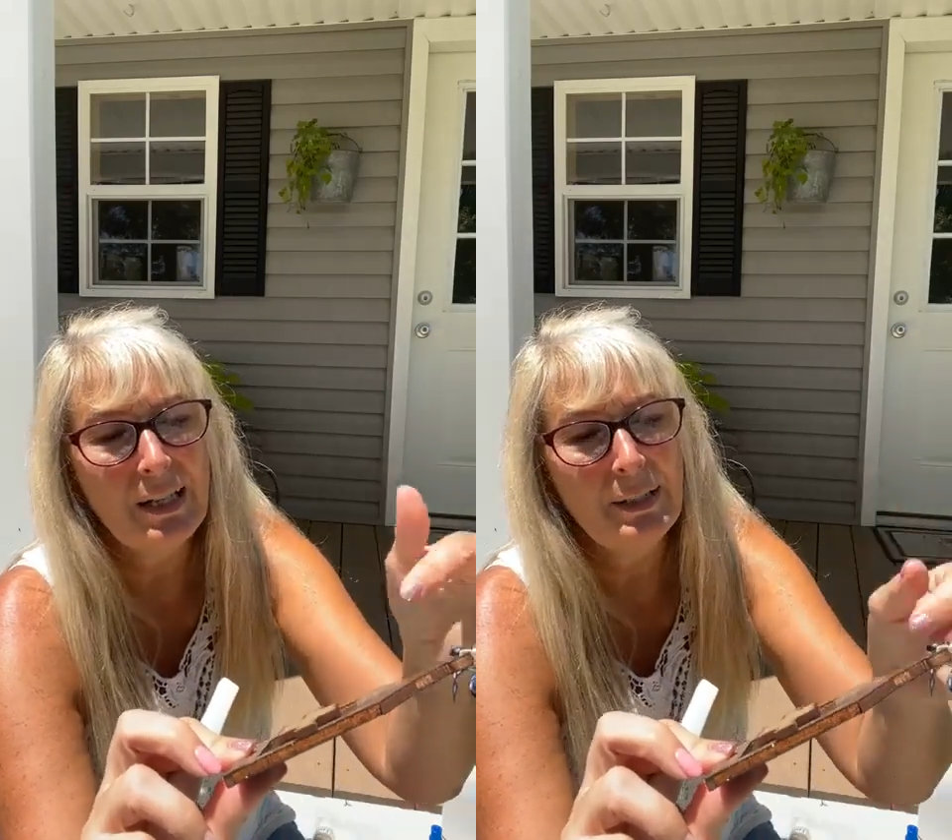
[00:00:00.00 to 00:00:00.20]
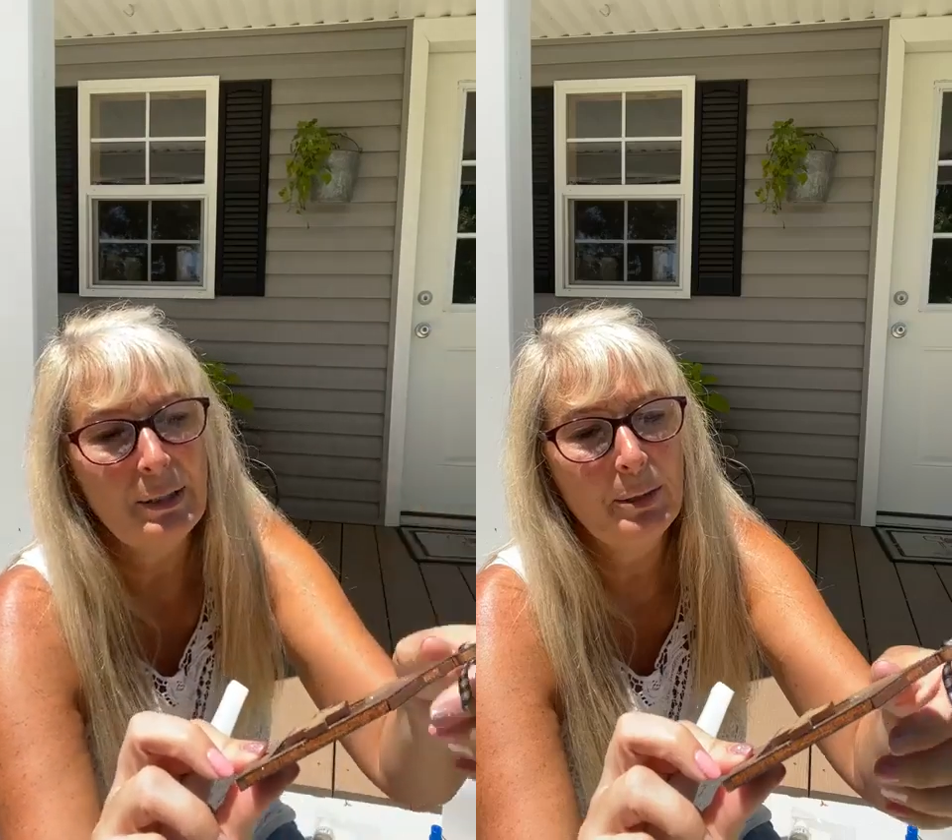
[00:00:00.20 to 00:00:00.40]

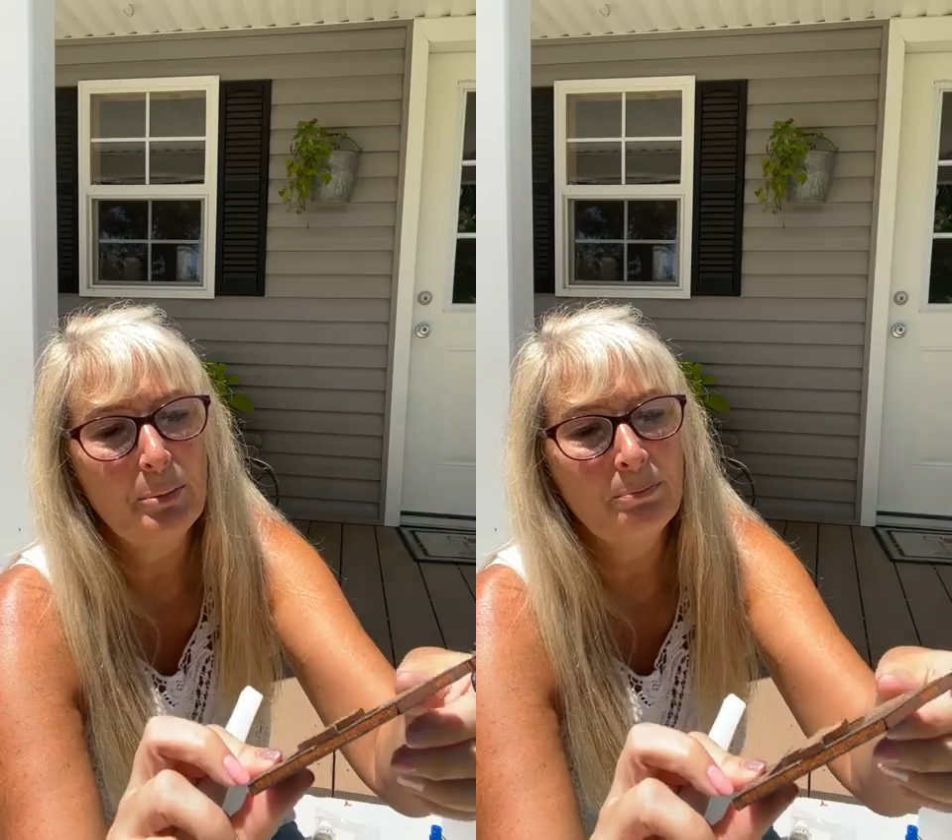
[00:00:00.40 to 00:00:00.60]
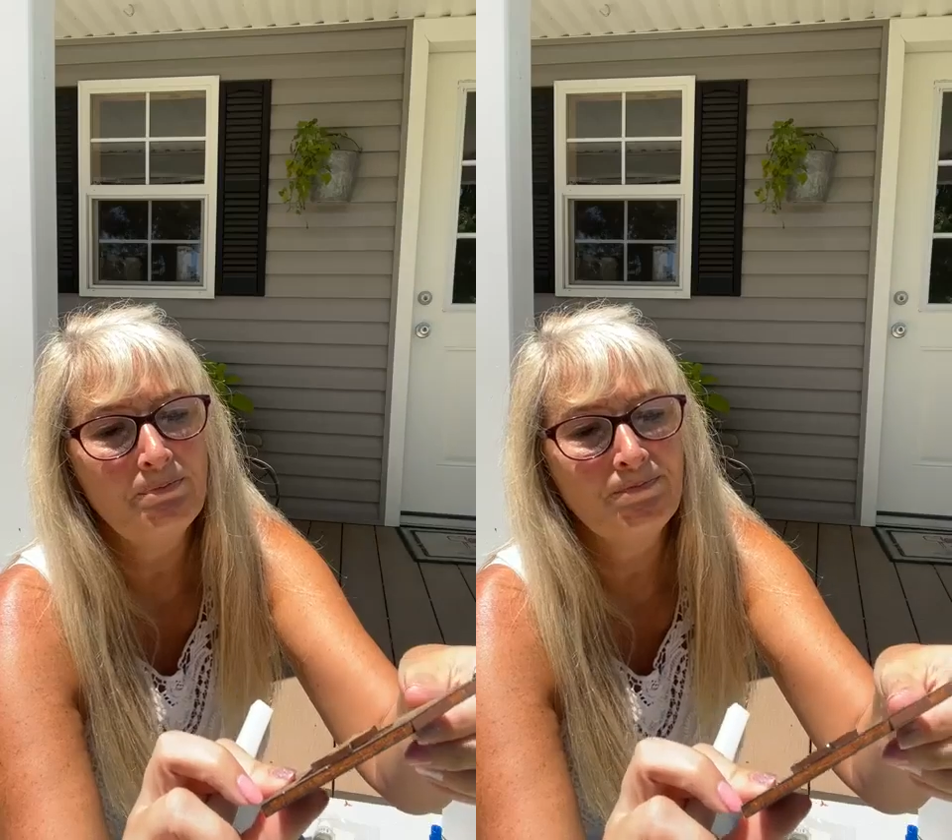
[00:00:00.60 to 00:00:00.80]

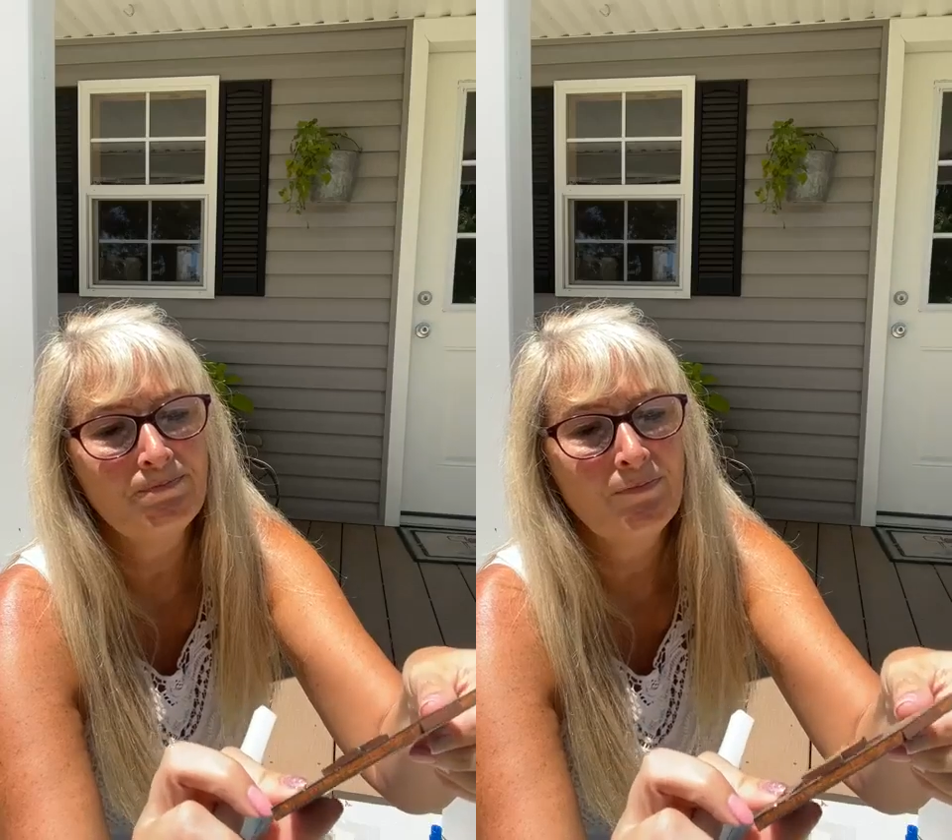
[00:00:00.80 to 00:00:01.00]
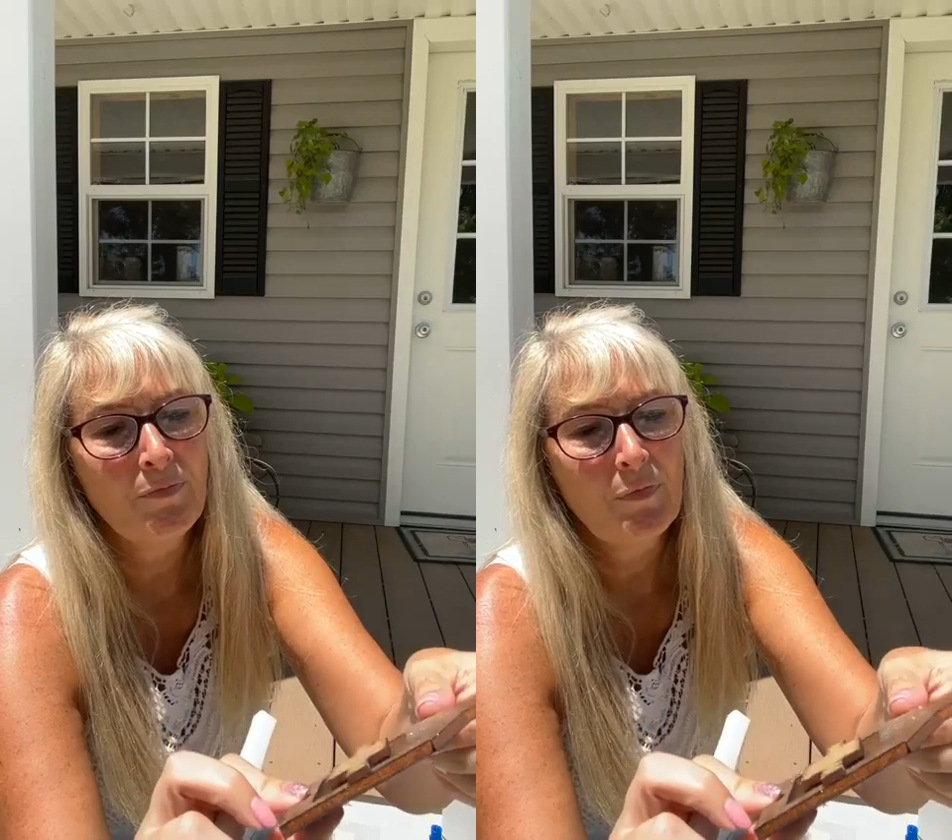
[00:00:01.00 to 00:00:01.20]

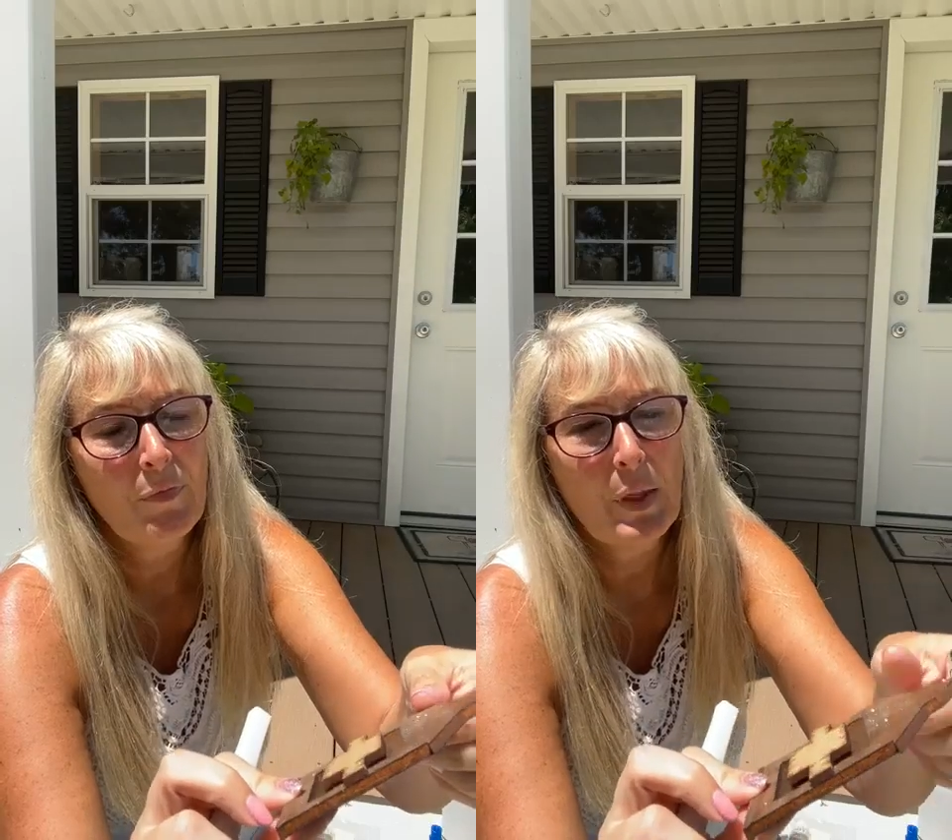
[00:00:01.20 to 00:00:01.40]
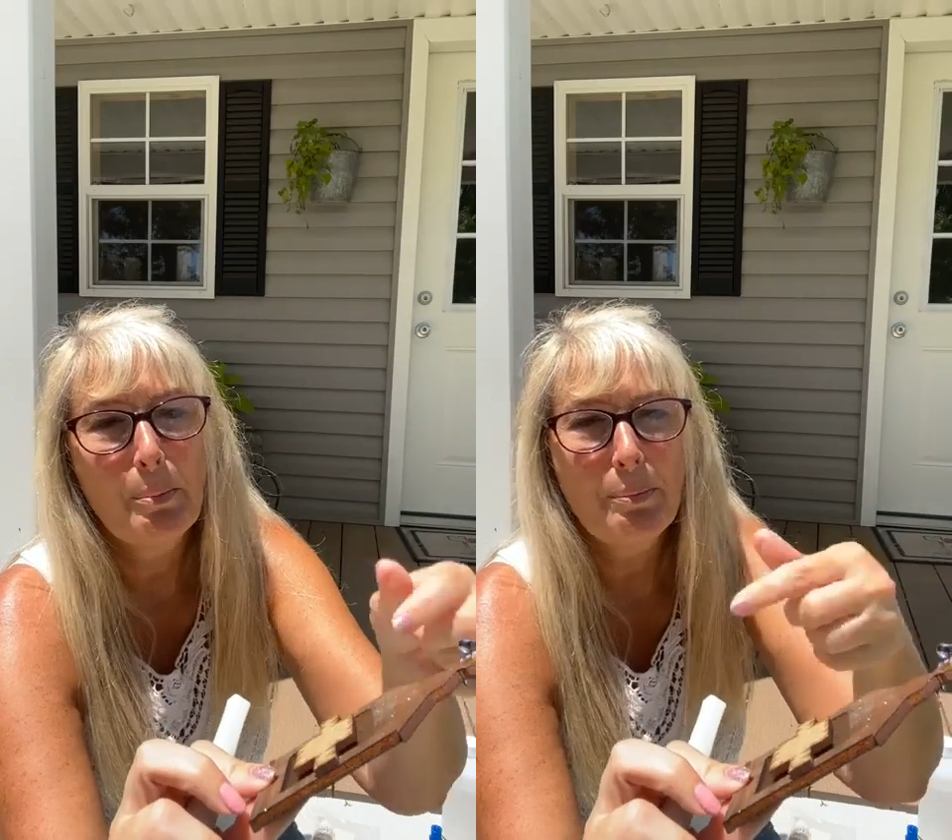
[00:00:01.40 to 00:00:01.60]

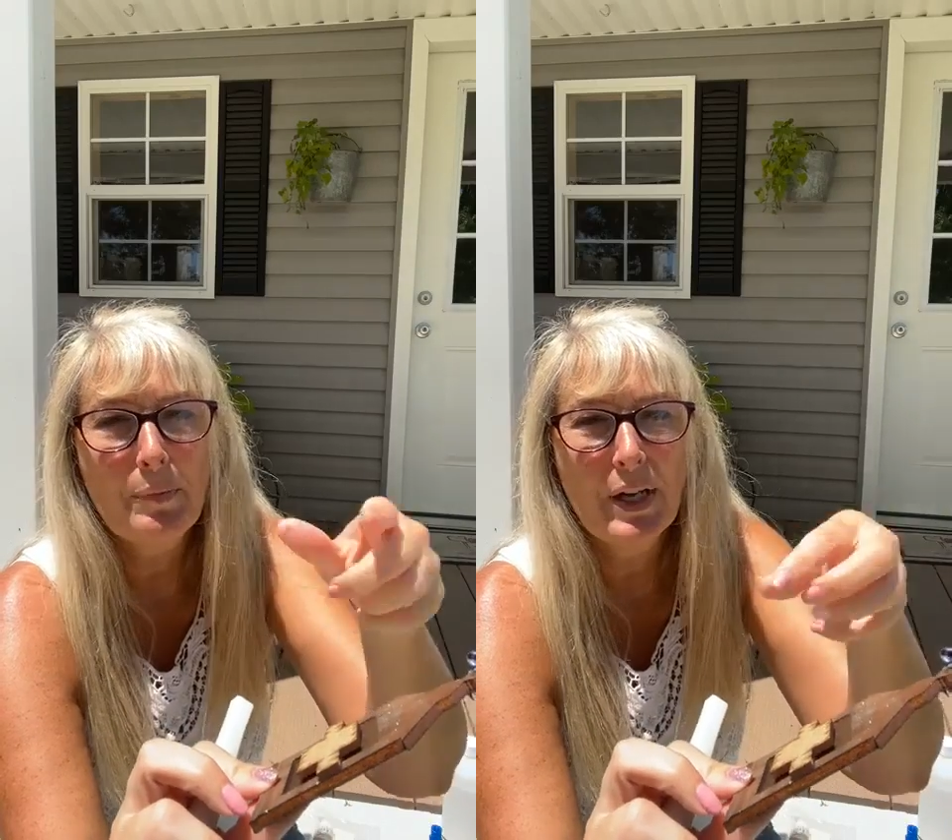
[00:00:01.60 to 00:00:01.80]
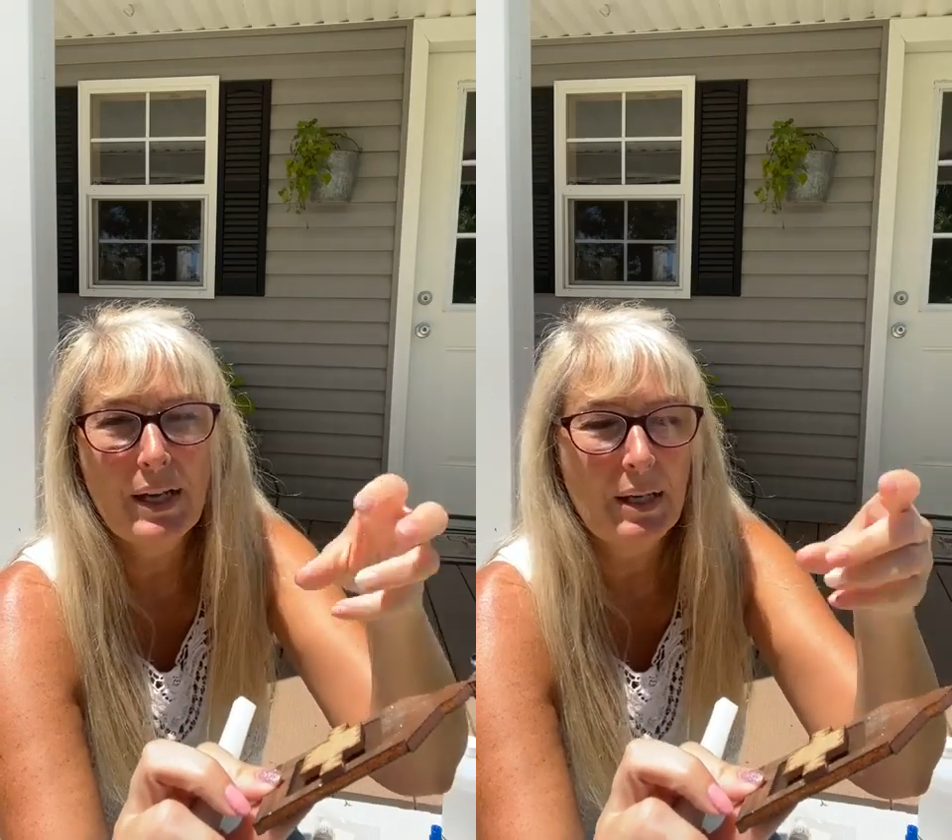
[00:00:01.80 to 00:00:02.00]

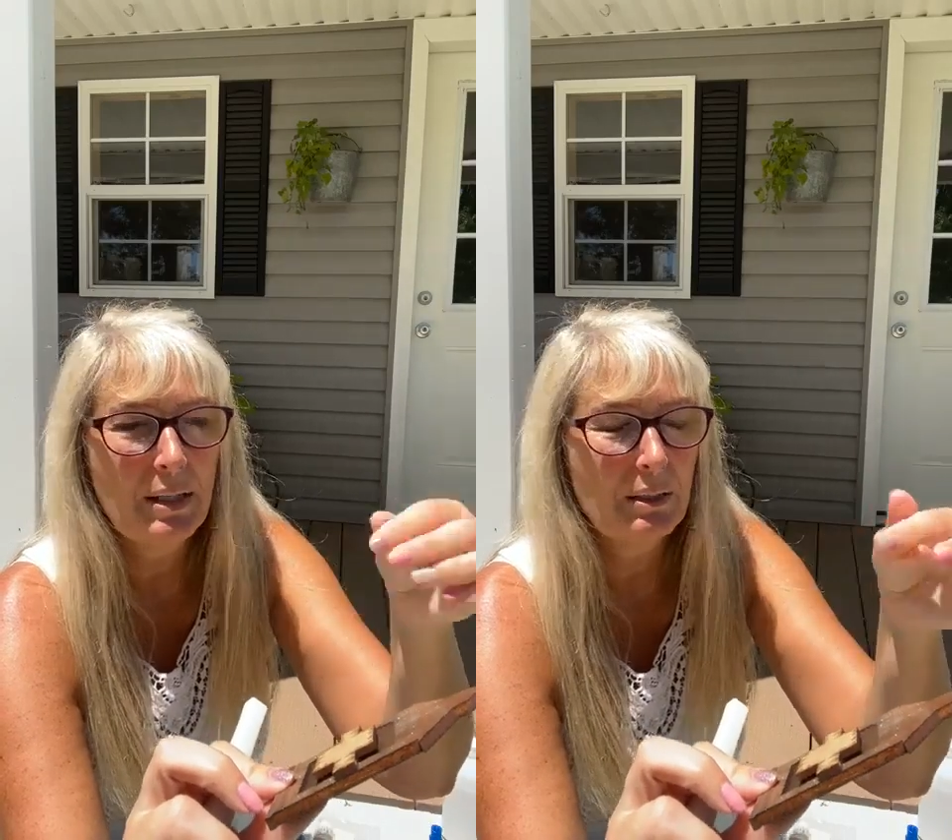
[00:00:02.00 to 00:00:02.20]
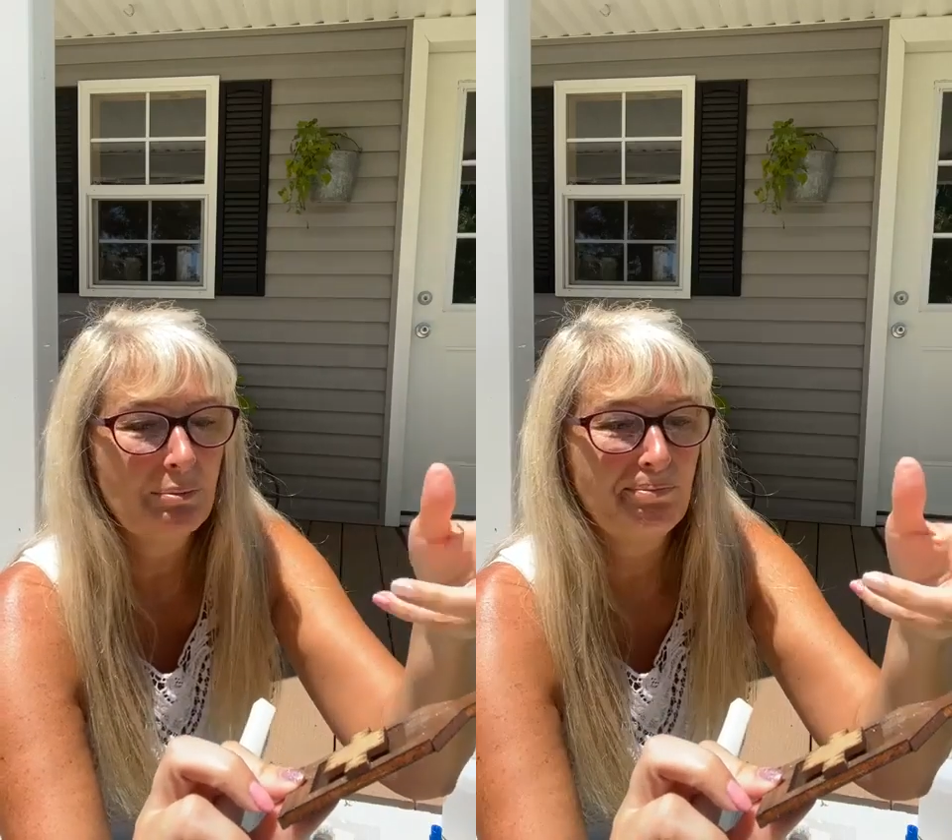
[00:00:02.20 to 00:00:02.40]

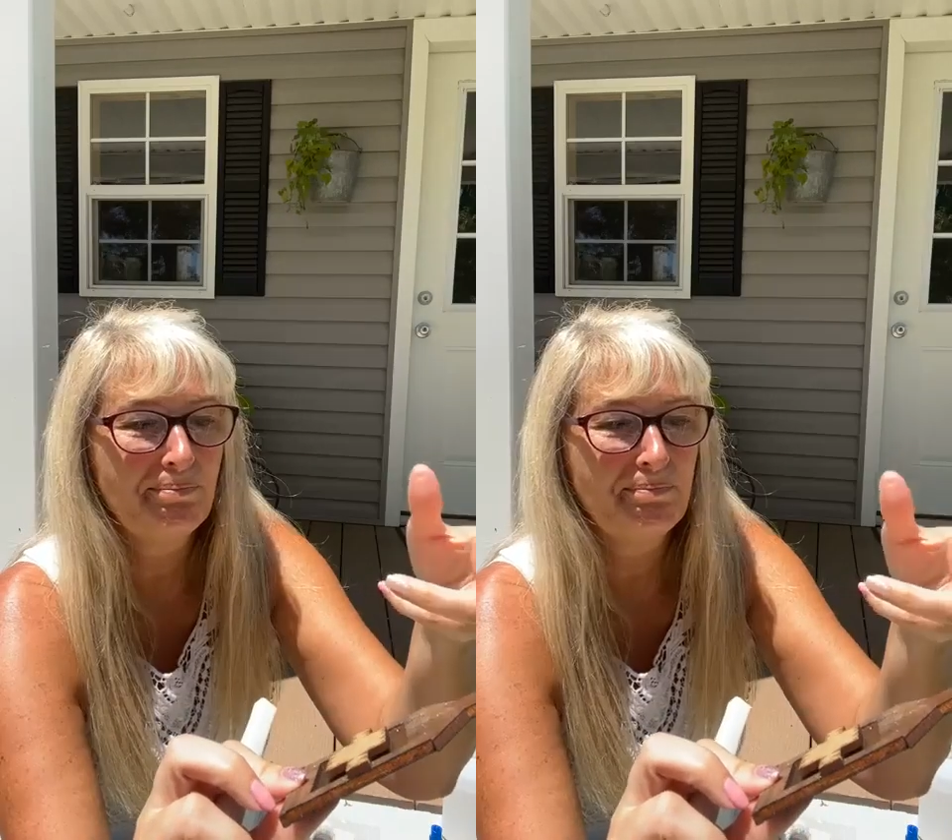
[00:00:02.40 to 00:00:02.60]
the